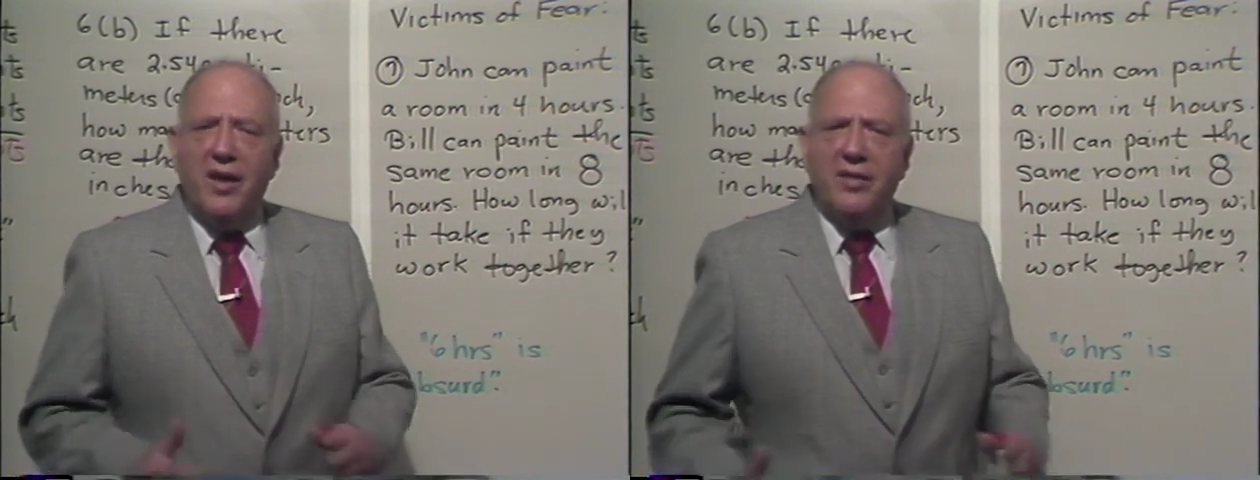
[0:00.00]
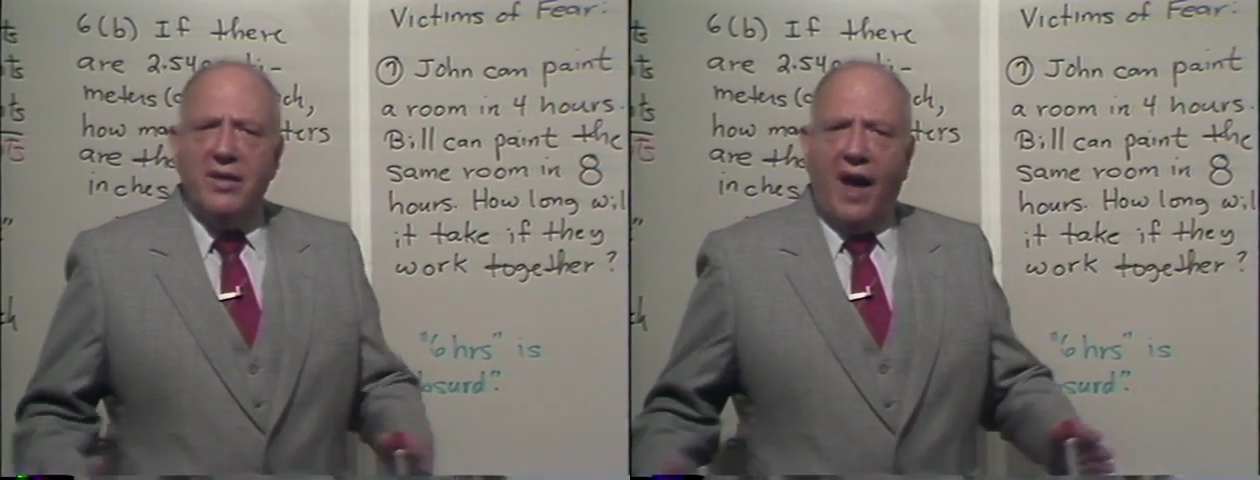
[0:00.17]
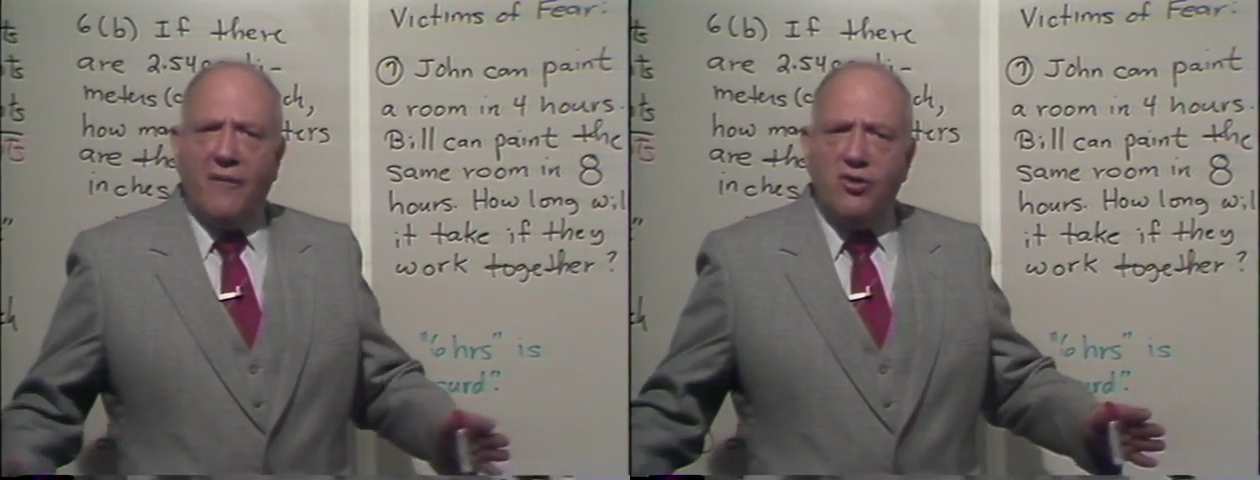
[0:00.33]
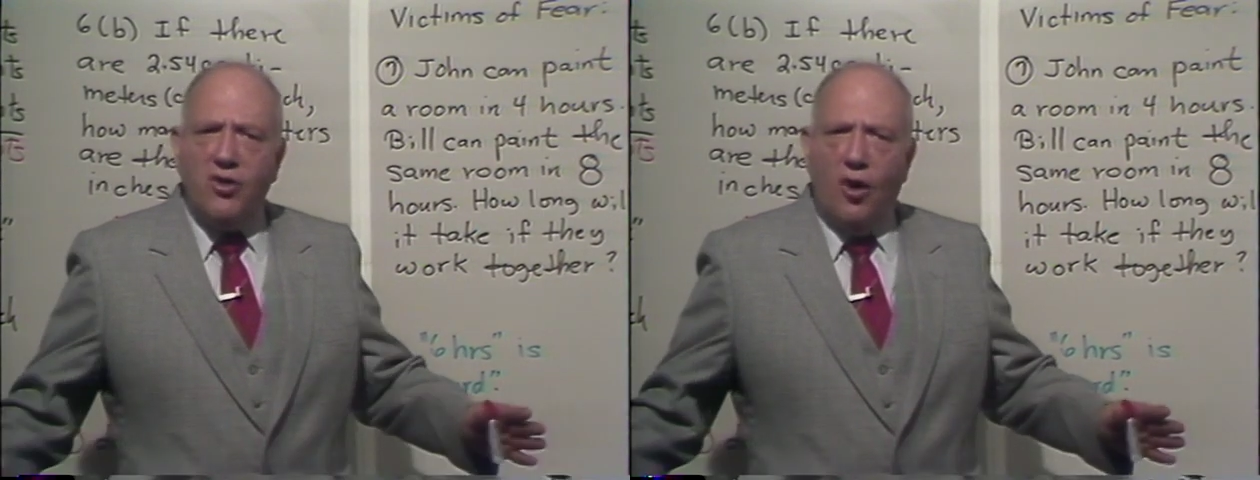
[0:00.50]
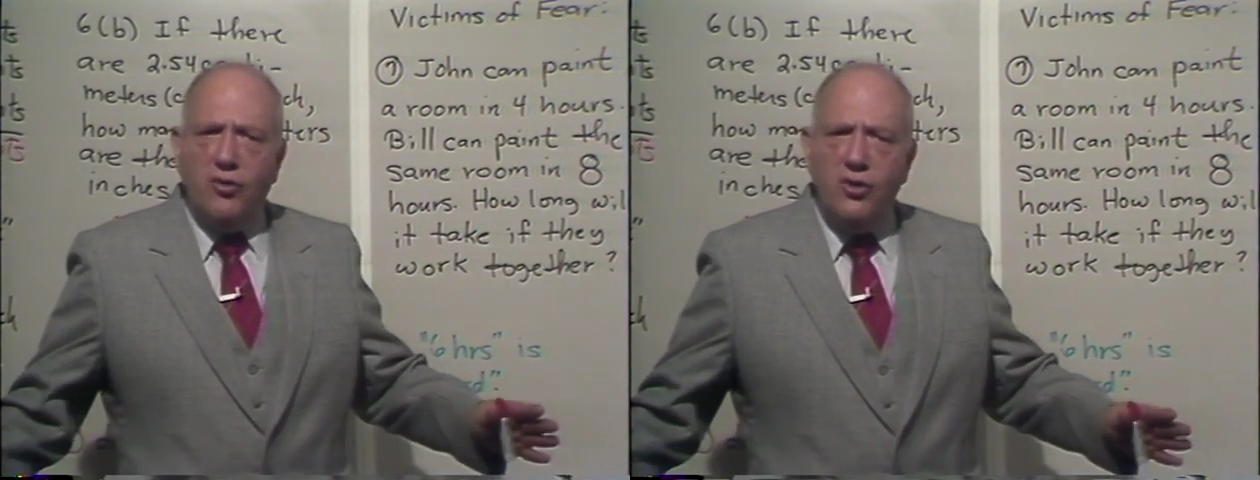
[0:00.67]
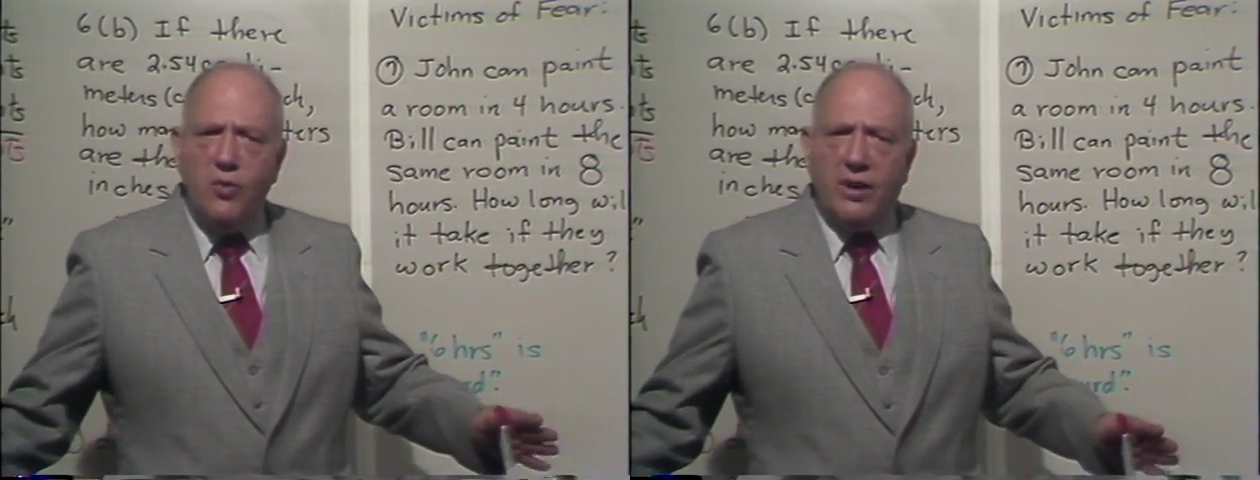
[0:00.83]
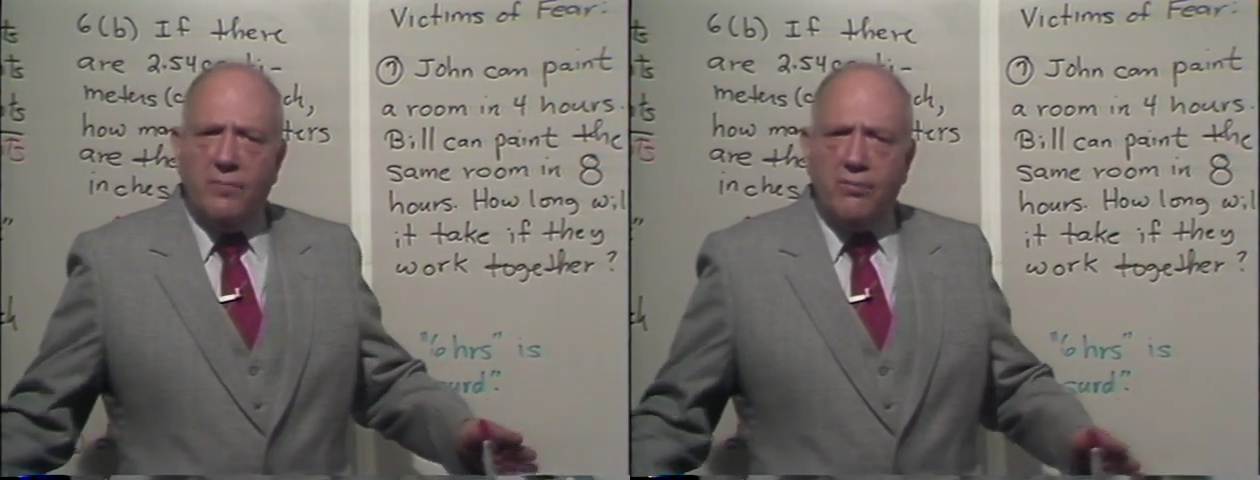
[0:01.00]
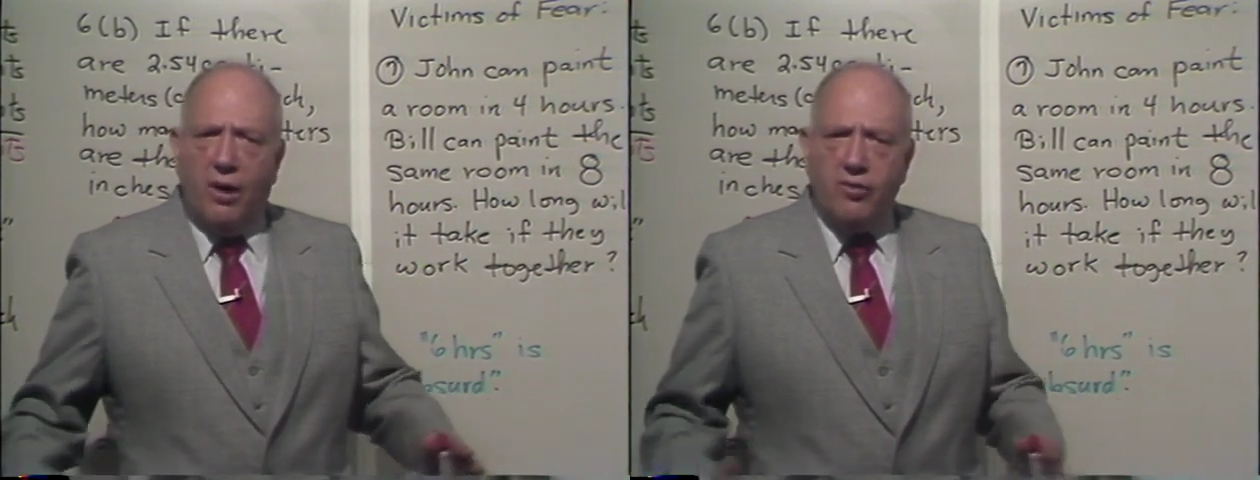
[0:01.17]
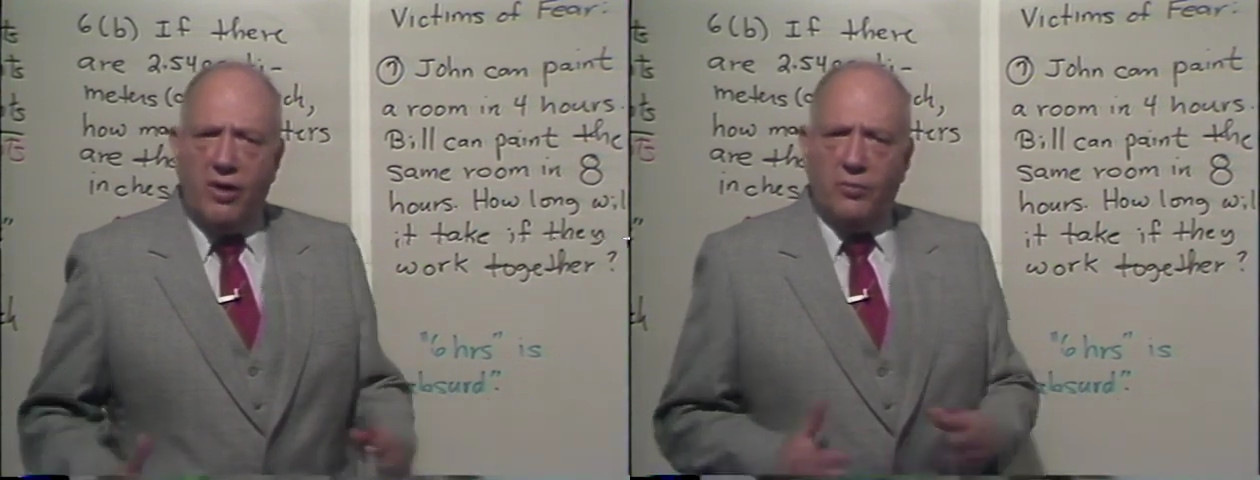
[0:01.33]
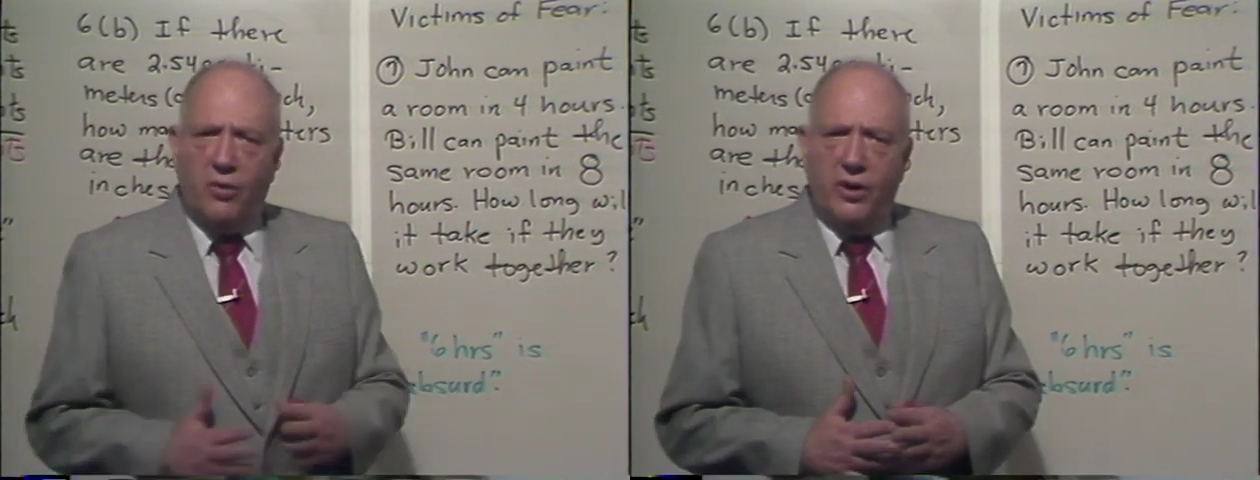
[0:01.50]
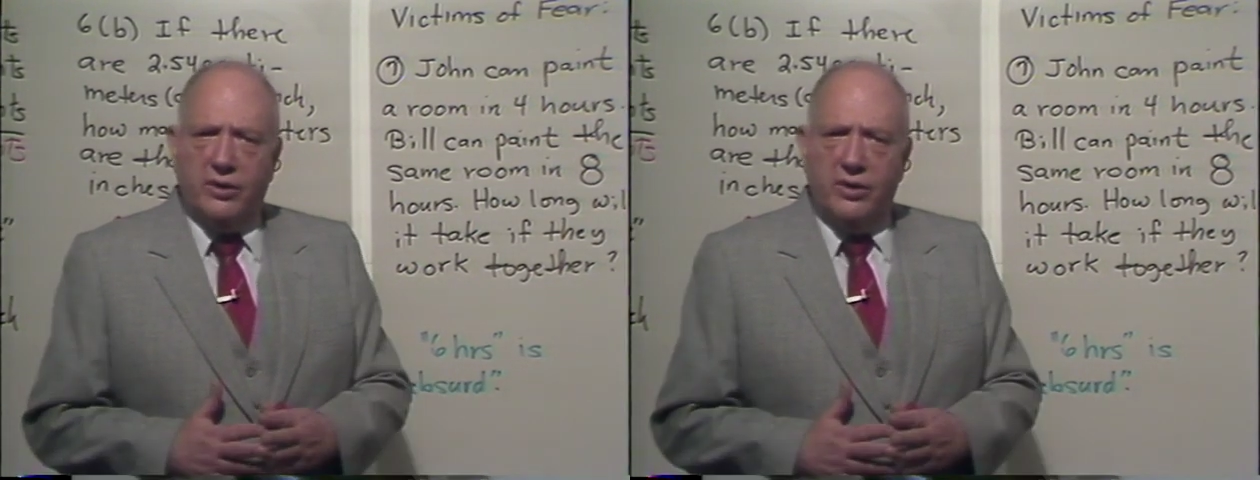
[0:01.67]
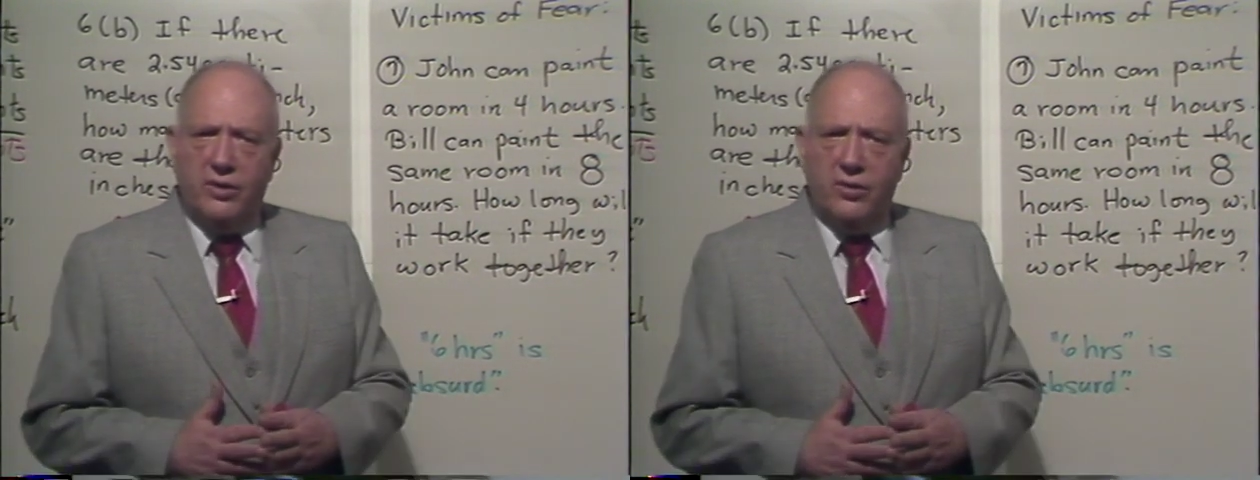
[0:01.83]
See, I've shown you what approach I'm
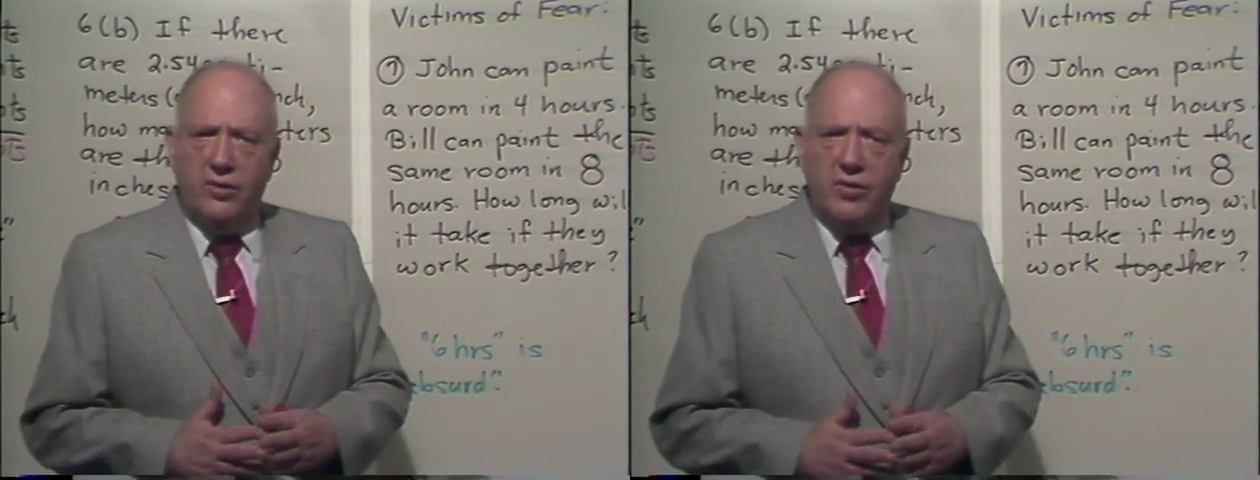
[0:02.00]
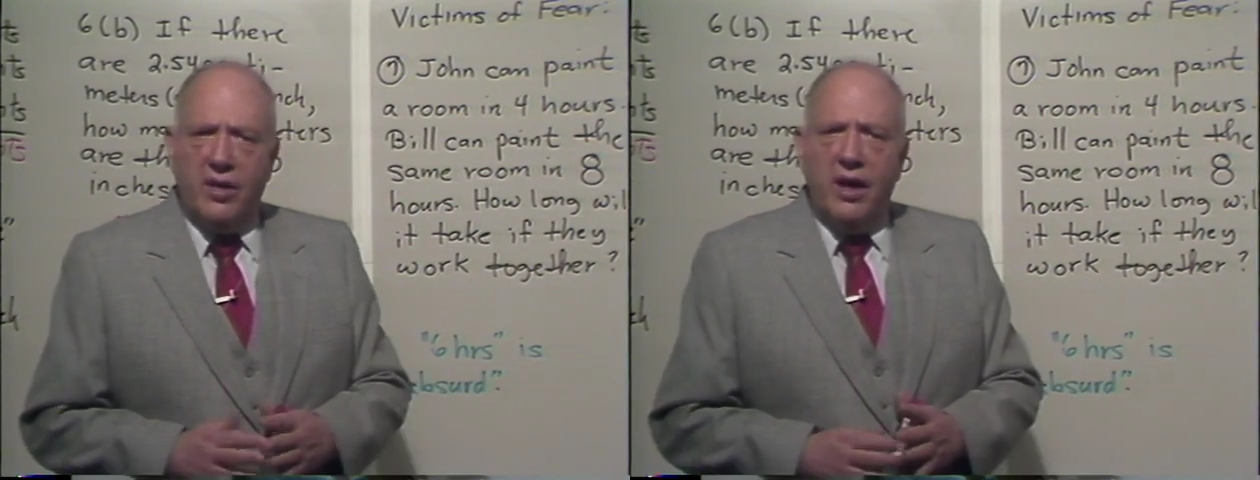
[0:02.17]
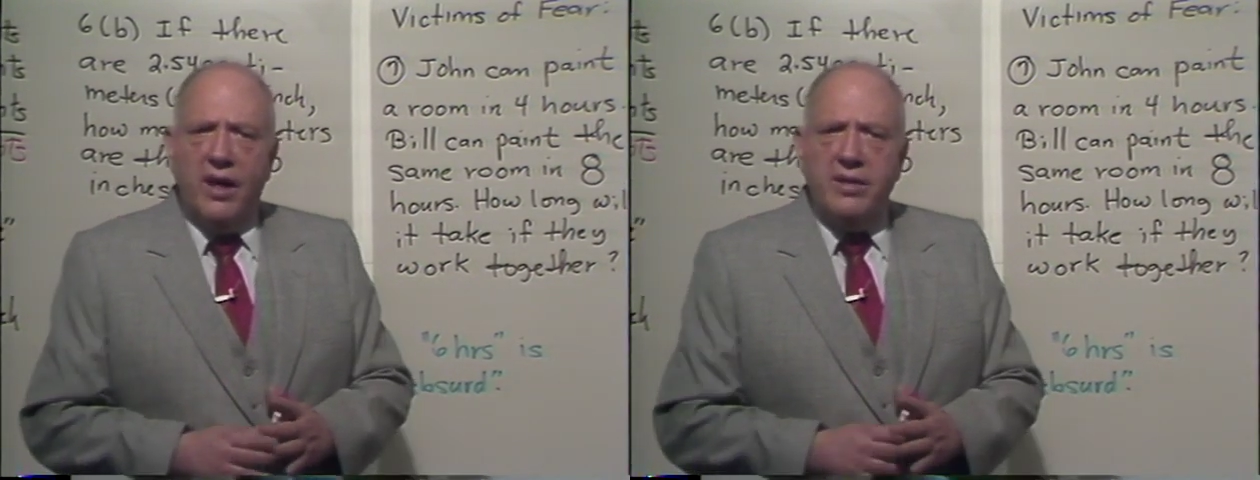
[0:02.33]
going to use.